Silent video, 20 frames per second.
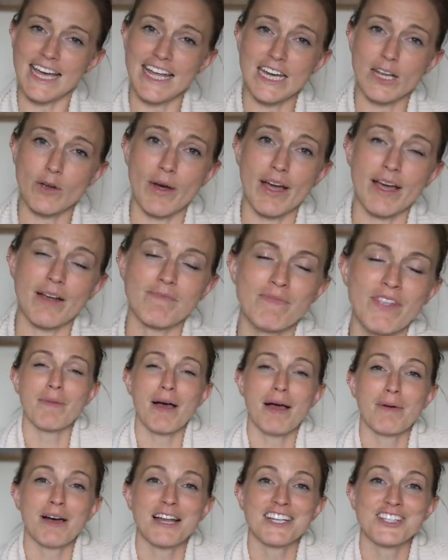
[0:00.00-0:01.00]
Anyway,
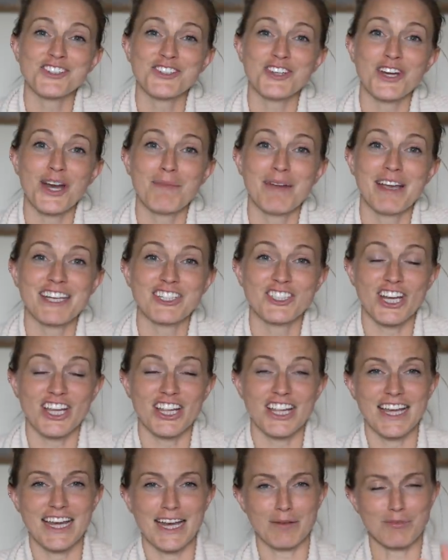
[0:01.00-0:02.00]
I'm on Instagram, Hey
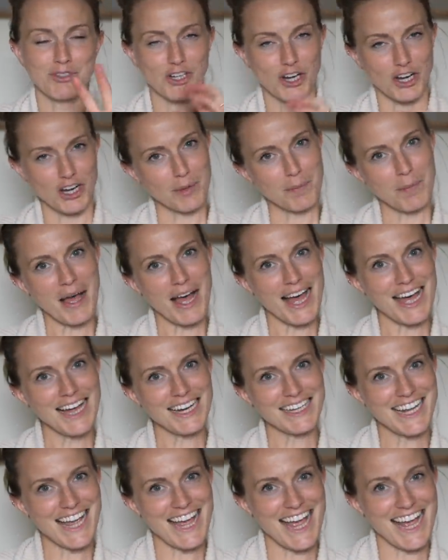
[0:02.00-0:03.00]
Shayla, and I'm starting a
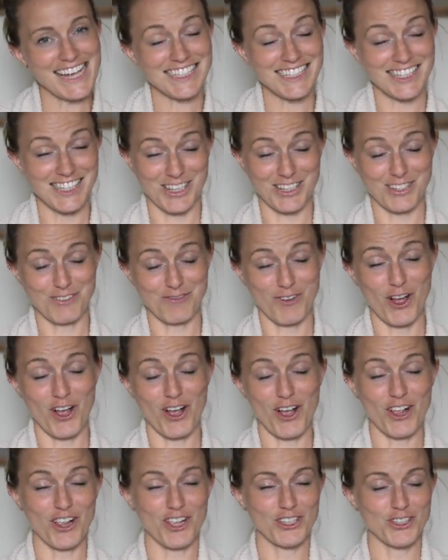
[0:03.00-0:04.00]
podcast this
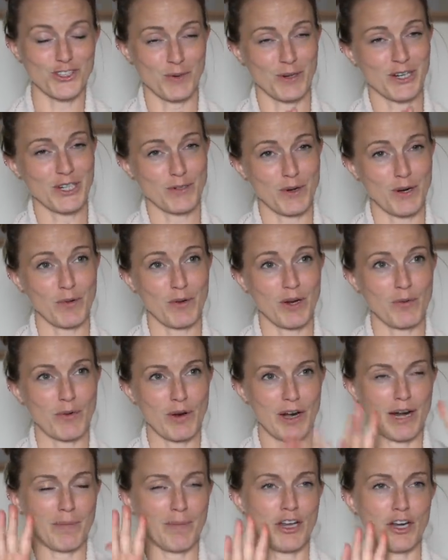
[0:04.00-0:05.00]
fall, 2021,
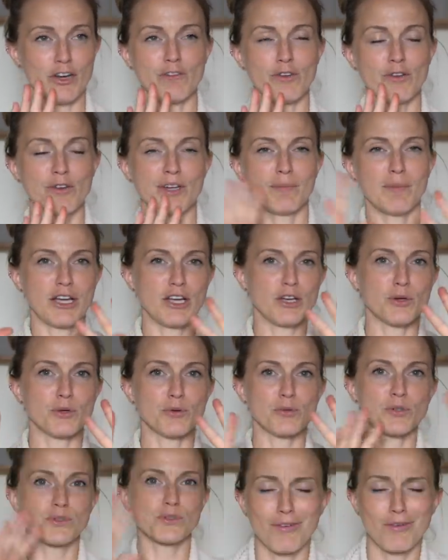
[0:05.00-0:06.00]
where I'm interviewing my
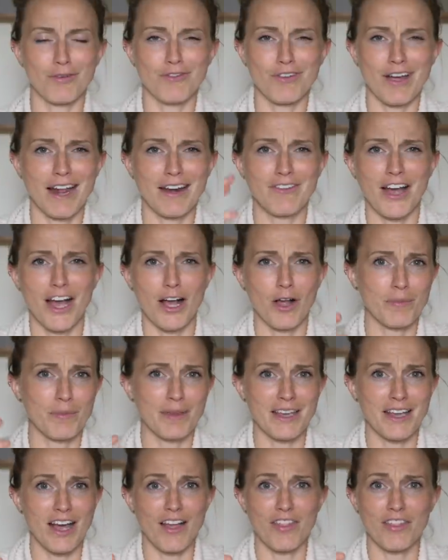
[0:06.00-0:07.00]
gurus who've kind of helped
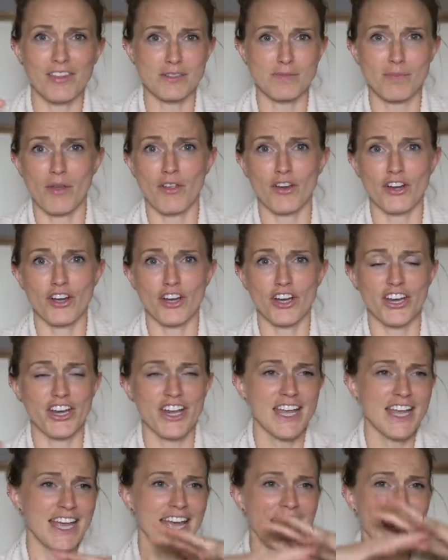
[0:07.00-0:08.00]
me on this motherhood
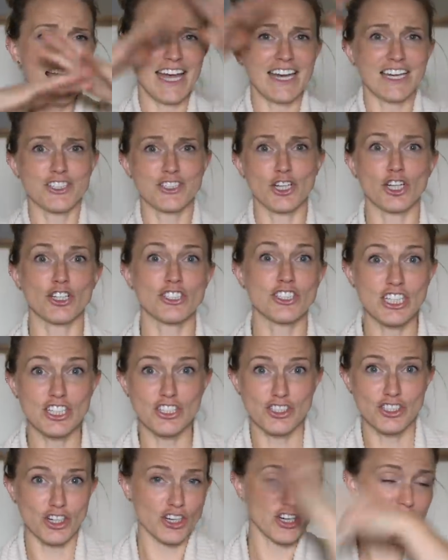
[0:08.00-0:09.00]
and
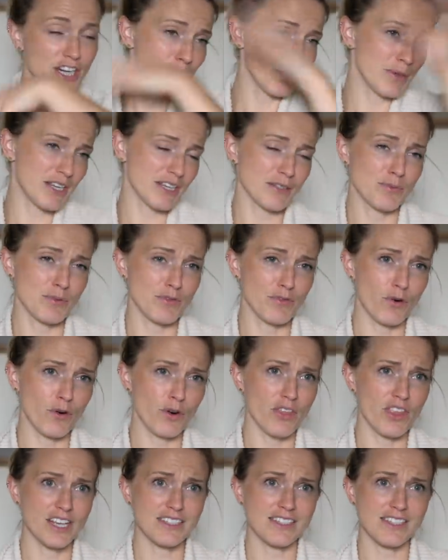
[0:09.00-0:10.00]
adulting journey because
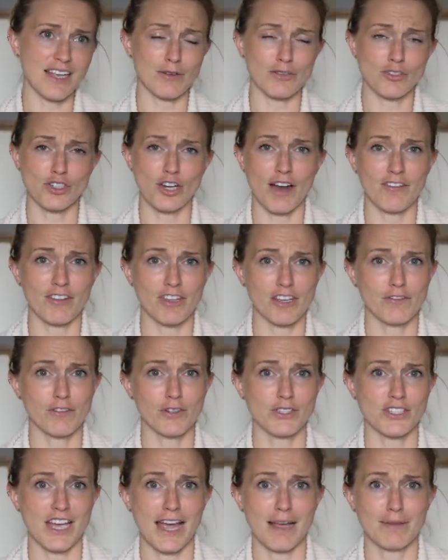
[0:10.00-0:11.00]
before this, I was traveling
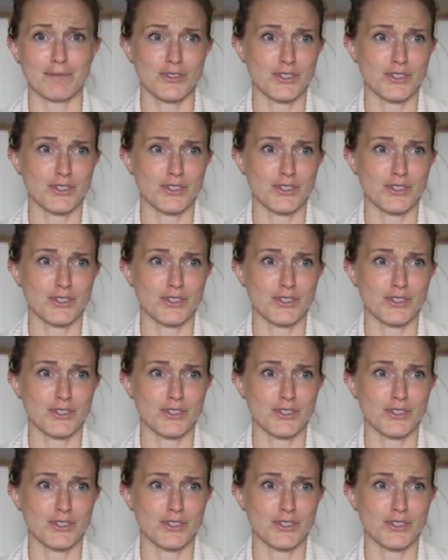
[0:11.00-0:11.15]
full time.